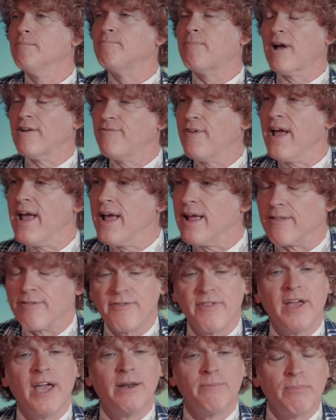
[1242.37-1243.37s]
by
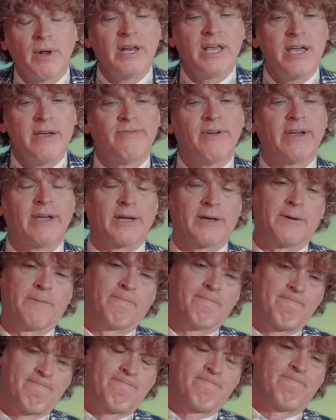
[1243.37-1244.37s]
faith and believing
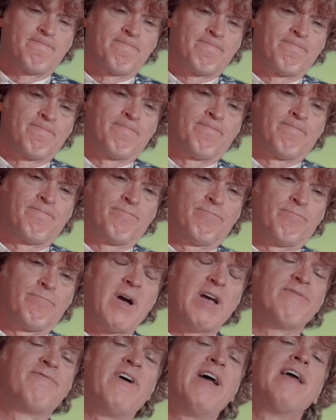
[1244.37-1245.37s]
mm -hmm.
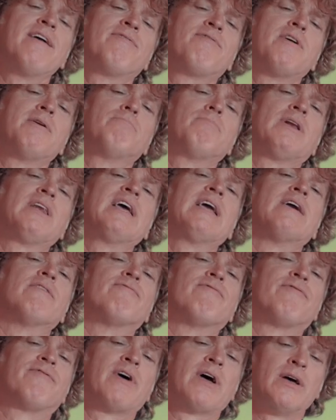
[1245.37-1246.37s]
by faith and
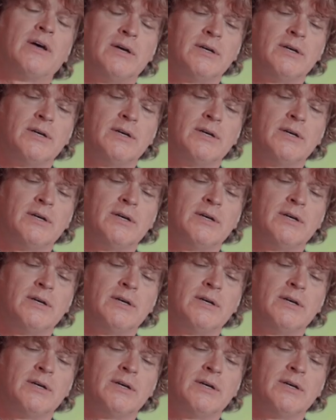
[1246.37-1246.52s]
belief